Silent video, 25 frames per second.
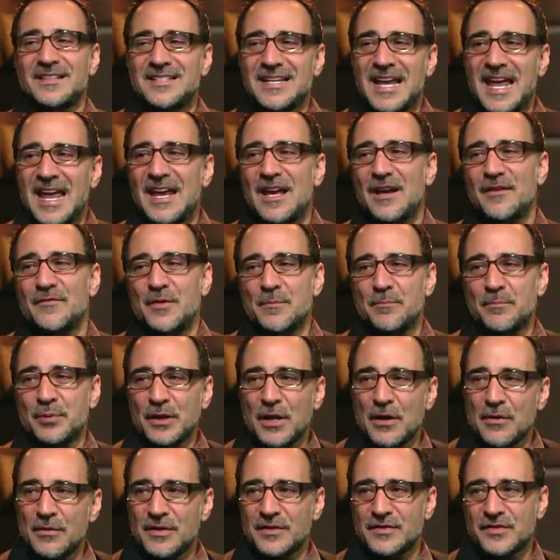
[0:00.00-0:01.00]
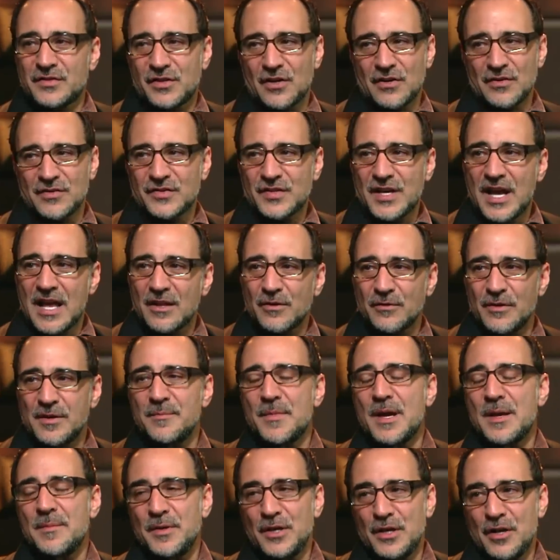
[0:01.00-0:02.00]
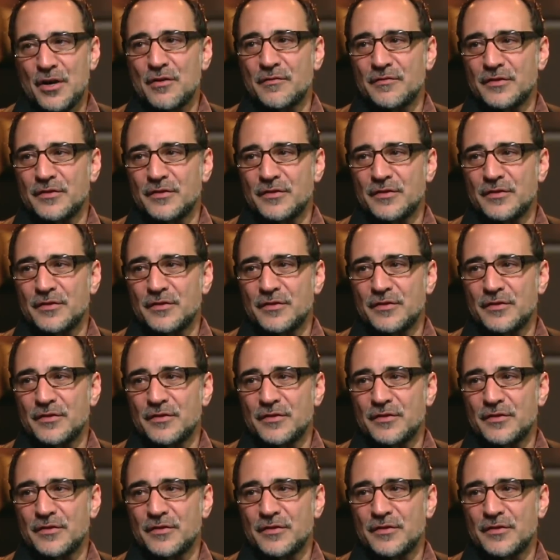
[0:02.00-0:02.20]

the day of the bloated star salary may be